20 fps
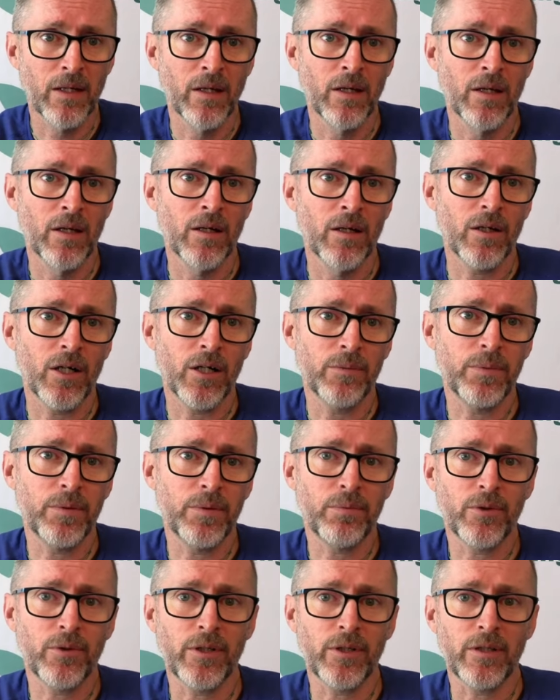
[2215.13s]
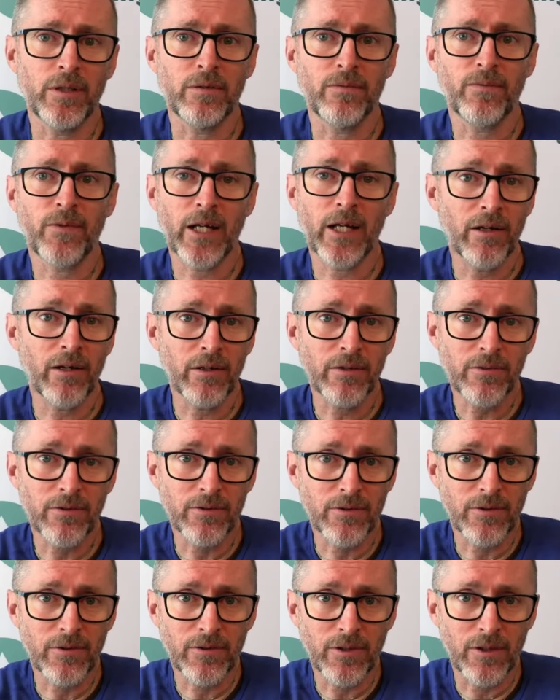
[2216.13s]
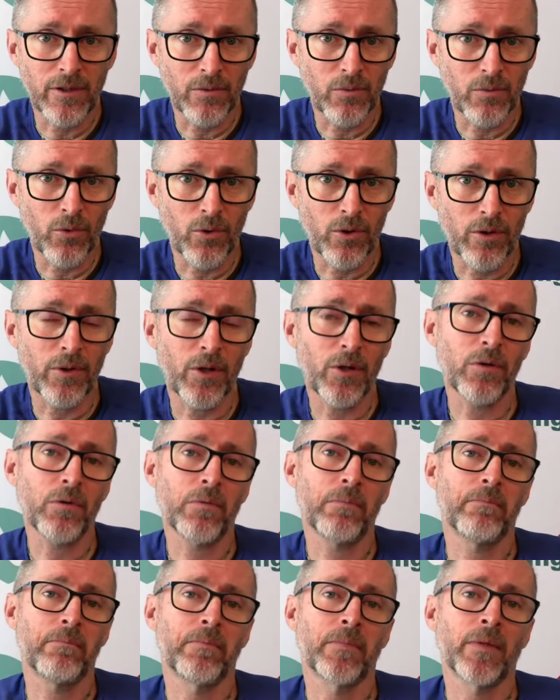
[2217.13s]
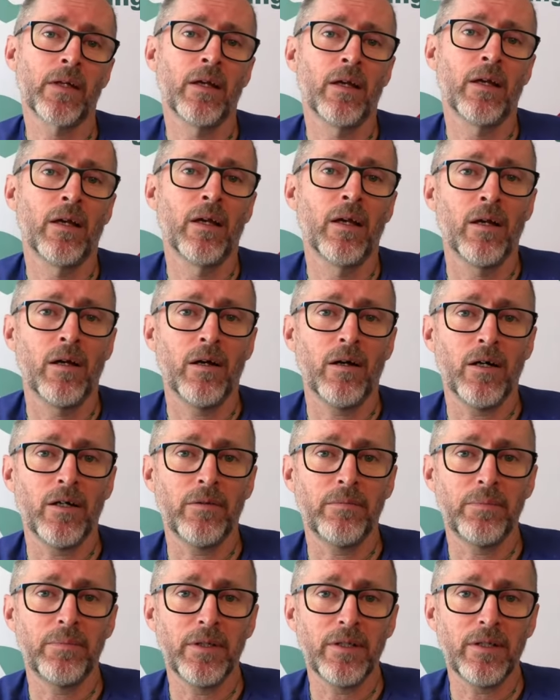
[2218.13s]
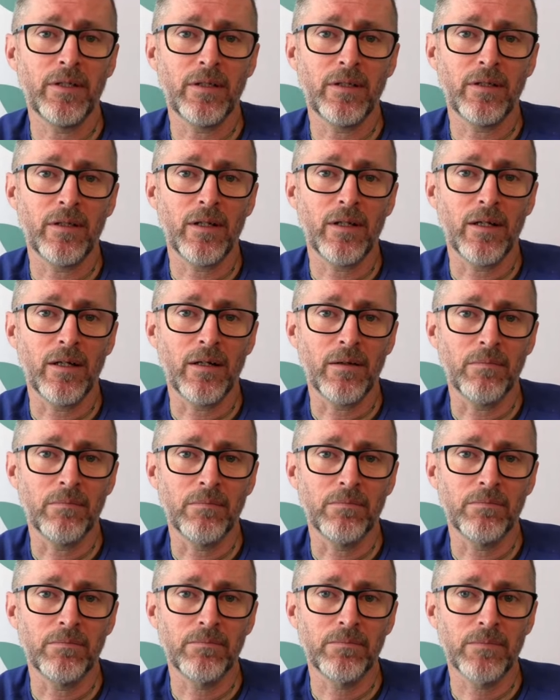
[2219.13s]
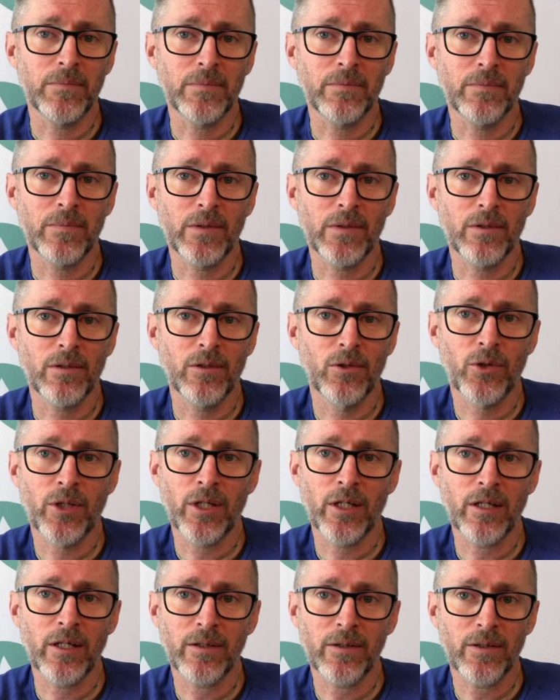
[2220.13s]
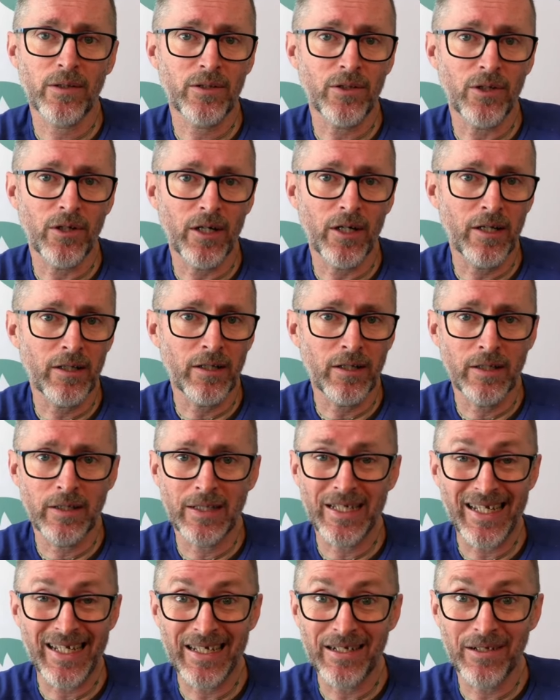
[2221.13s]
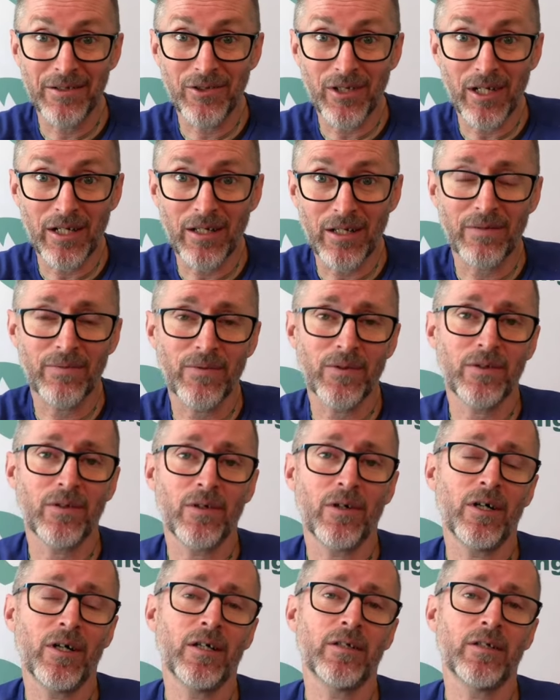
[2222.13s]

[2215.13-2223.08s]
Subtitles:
I'd be putting flower essences in the water bowl. I'd be looking at the diet and the energetic of the diet